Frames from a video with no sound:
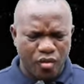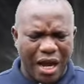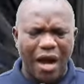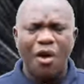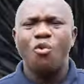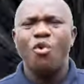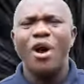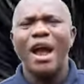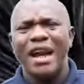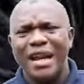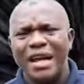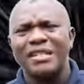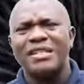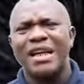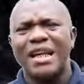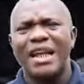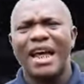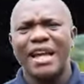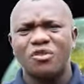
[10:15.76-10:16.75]
awareness.
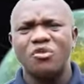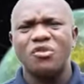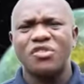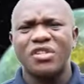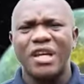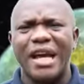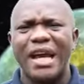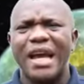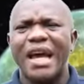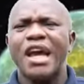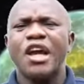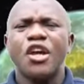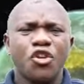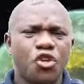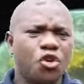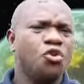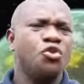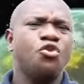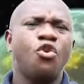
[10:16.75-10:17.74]
I like to say.
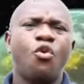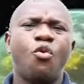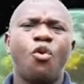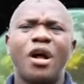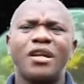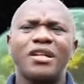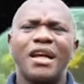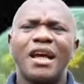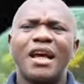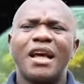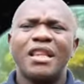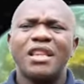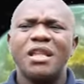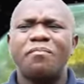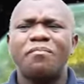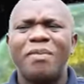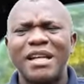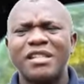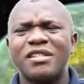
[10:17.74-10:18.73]
Do you know what the
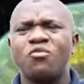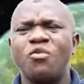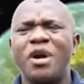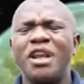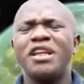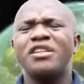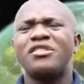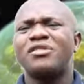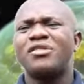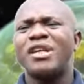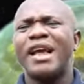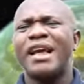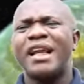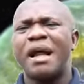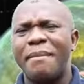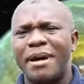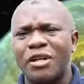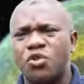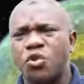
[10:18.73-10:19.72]
person when he's thinking
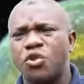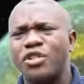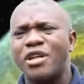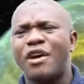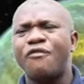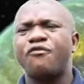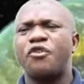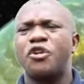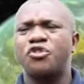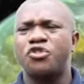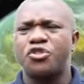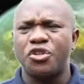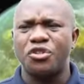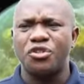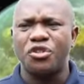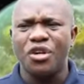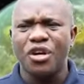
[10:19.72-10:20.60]
about social function,